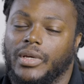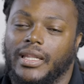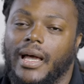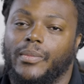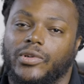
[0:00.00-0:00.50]
a
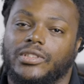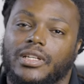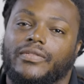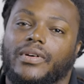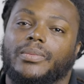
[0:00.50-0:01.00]
lot more
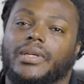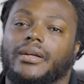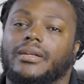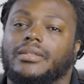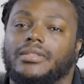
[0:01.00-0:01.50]
stuff up
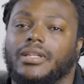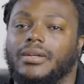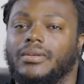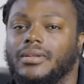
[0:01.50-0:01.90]
there. So